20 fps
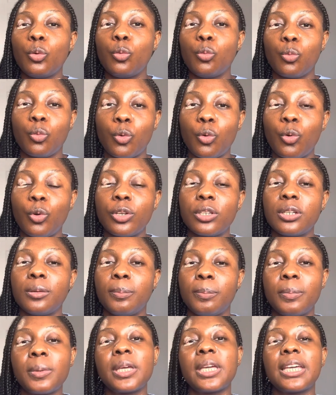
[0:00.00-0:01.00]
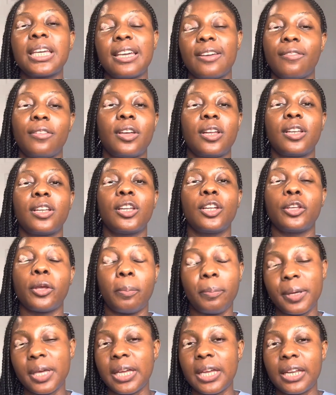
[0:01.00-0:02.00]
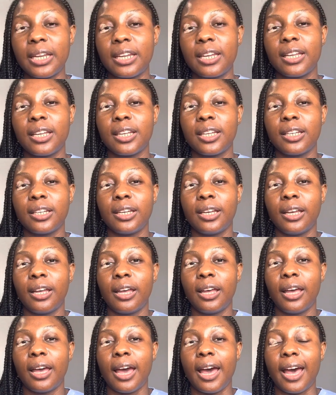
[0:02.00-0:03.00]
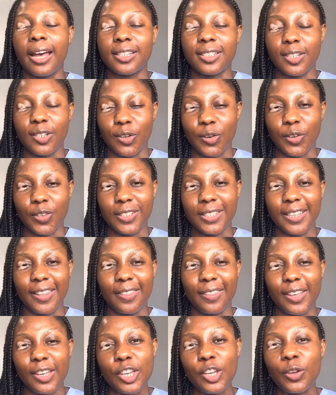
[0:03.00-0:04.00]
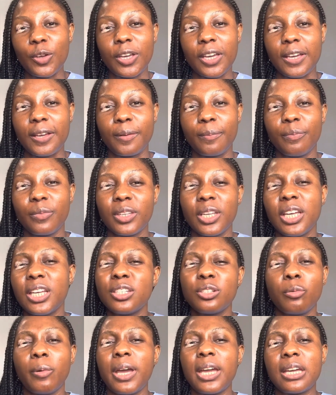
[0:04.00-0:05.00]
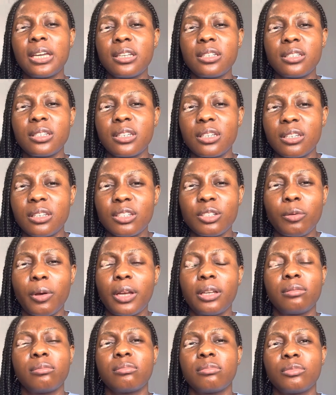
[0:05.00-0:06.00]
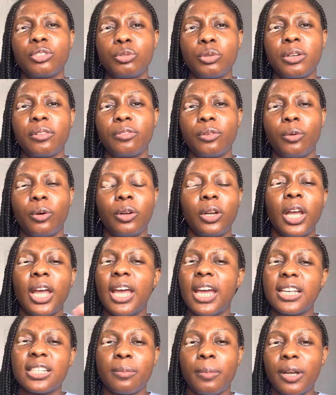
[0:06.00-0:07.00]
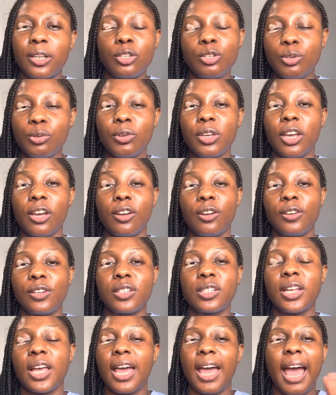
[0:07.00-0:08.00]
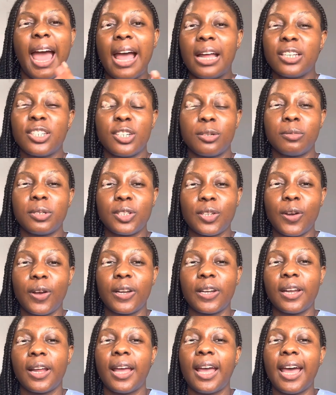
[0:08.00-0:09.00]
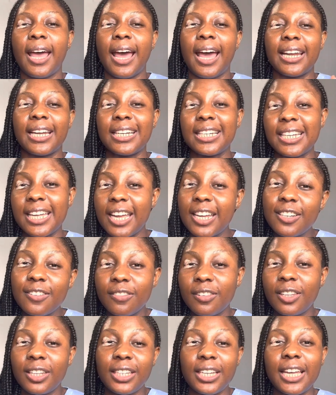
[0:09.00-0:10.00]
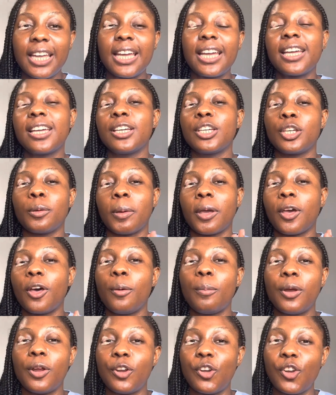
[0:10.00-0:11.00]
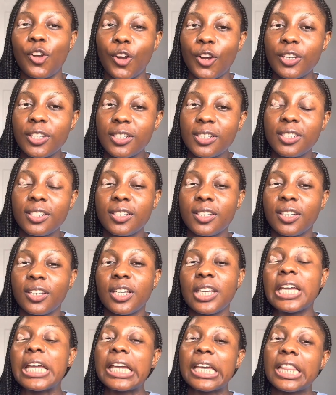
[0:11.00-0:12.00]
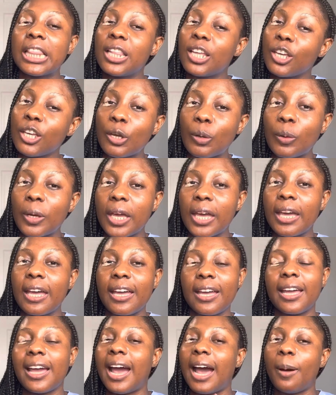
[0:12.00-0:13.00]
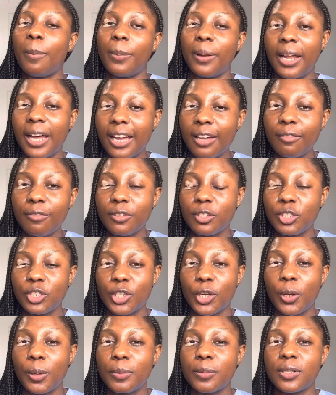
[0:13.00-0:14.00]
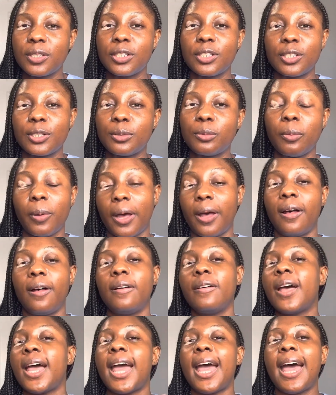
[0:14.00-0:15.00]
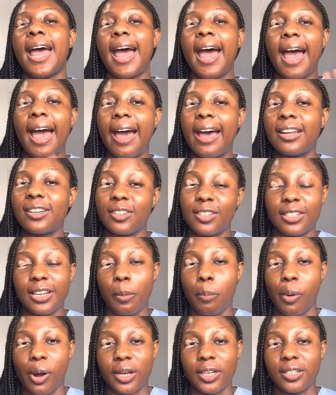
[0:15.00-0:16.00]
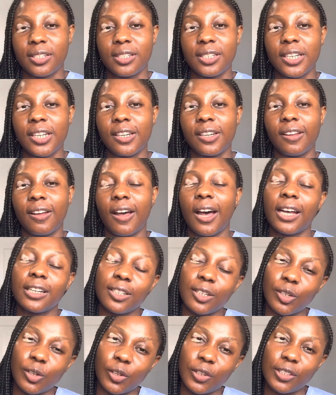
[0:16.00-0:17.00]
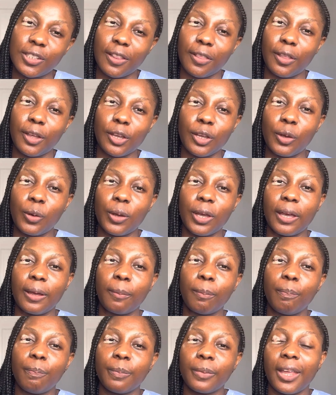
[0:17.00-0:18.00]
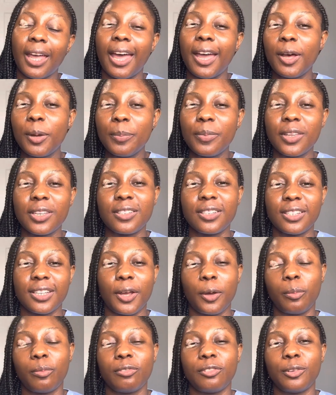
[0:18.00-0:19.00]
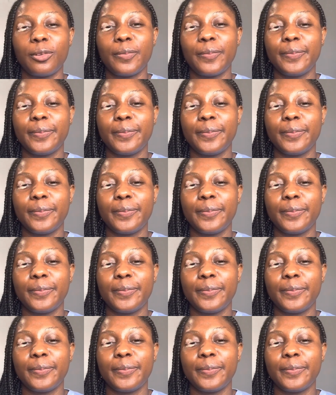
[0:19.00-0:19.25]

would be given your PIN as a nurse in the UK. It's quite easy, it's quite straightforward. It's about 2 years and you were done. And at the end of the day, you become a nurse in the UK, apply for jobs as well, and you start practicing as a nurse in the UK. I hope this is helpful.